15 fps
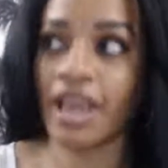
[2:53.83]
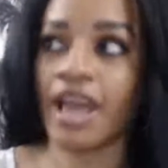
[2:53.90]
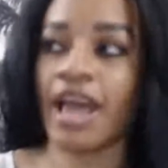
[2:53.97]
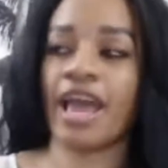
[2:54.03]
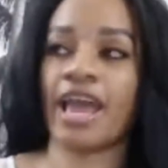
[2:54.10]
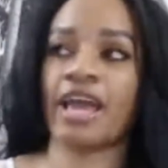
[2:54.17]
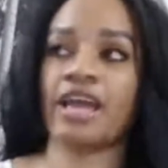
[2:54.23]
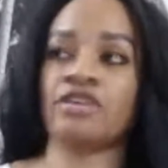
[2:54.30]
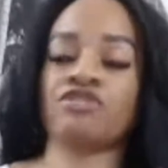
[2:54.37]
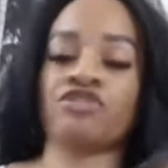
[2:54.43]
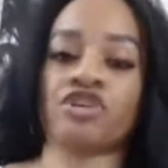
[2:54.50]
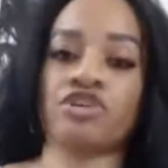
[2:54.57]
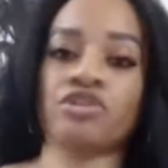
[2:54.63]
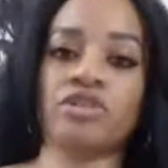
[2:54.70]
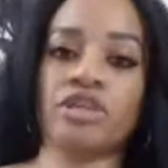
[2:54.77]
And for
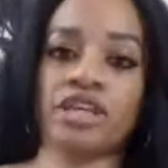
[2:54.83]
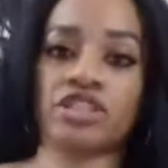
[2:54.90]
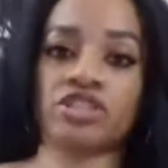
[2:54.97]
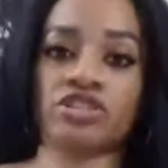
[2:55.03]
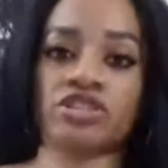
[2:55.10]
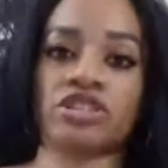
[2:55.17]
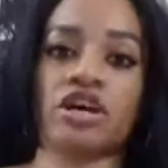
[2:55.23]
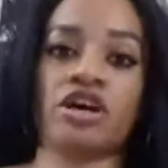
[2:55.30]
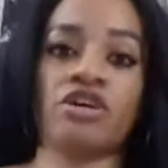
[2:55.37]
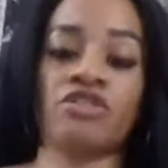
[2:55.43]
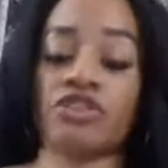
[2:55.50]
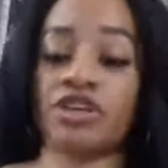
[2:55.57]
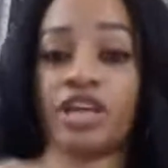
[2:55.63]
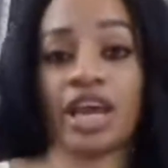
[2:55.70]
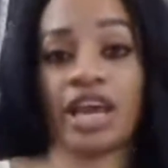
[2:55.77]
you to get yourself
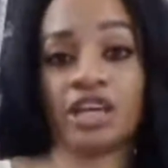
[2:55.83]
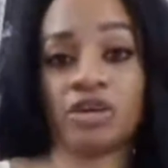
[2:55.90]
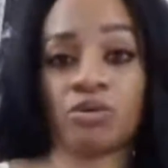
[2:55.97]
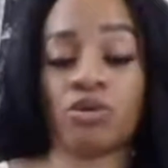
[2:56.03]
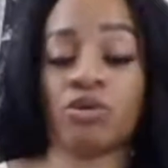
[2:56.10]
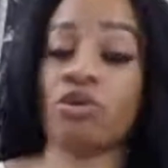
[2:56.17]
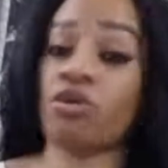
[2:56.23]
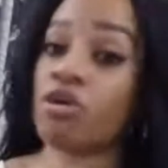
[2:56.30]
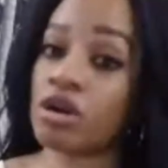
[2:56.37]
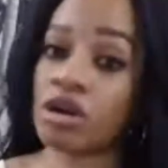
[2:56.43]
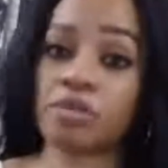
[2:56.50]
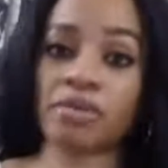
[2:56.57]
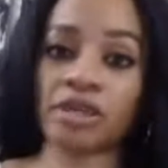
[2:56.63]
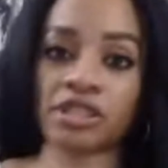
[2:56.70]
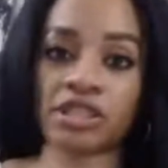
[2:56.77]
an annual or a
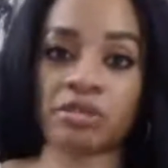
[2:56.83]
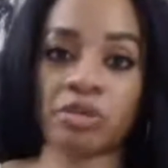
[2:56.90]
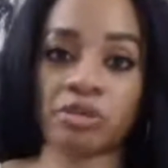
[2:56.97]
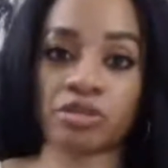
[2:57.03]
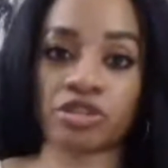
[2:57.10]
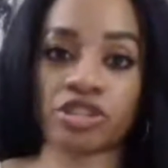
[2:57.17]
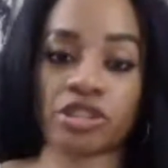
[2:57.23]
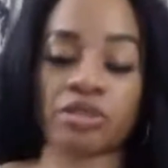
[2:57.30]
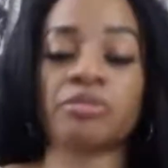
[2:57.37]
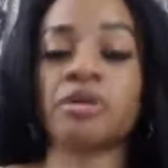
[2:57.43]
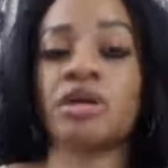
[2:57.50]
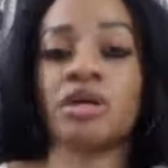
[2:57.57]
monthly membership,